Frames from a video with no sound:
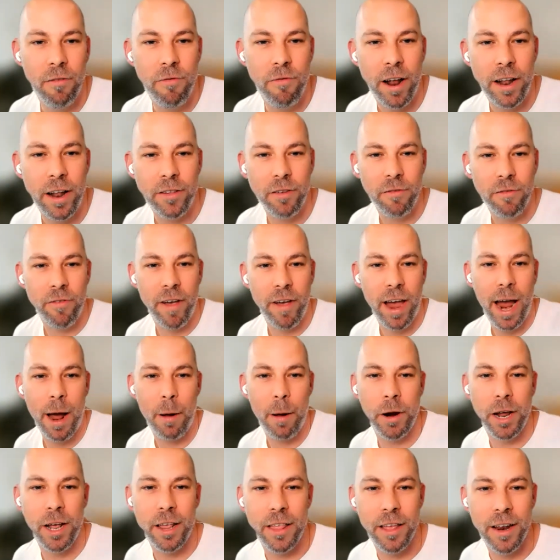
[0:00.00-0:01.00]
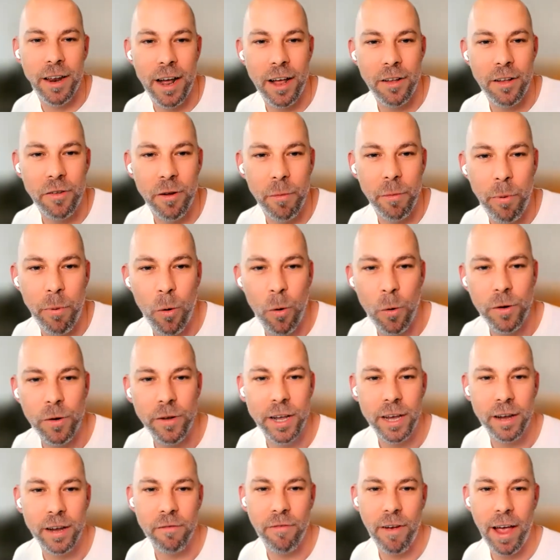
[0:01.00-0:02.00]
friends and family that are
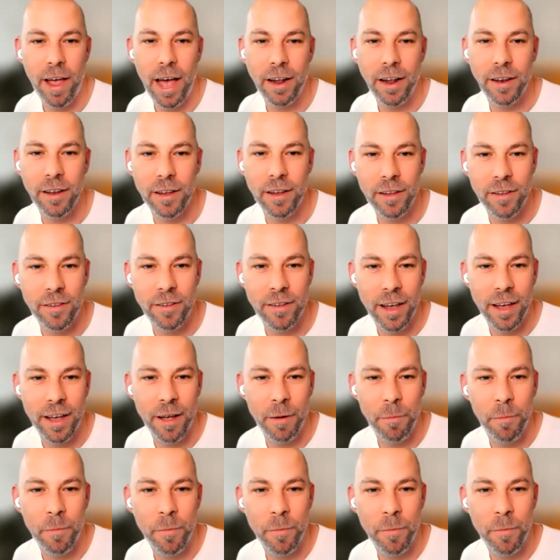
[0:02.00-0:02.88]
supporting founders,